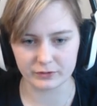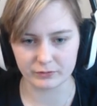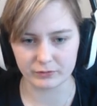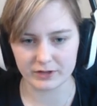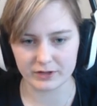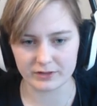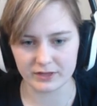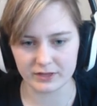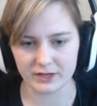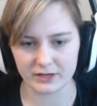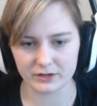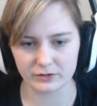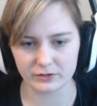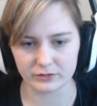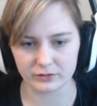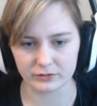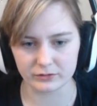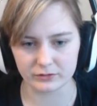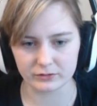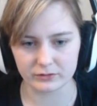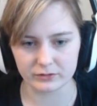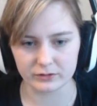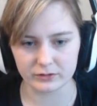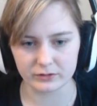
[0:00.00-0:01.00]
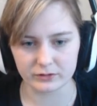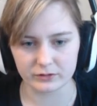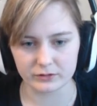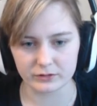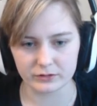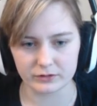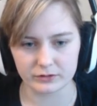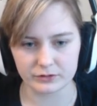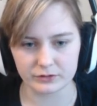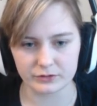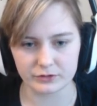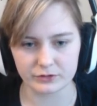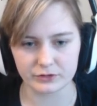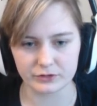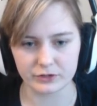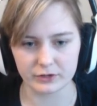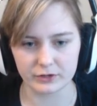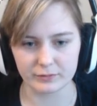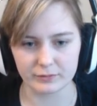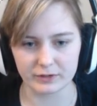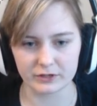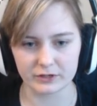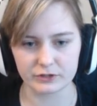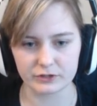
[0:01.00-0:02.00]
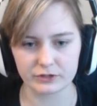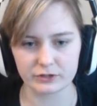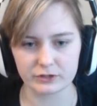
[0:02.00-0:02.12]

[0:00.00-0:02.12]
Why, thank you so much.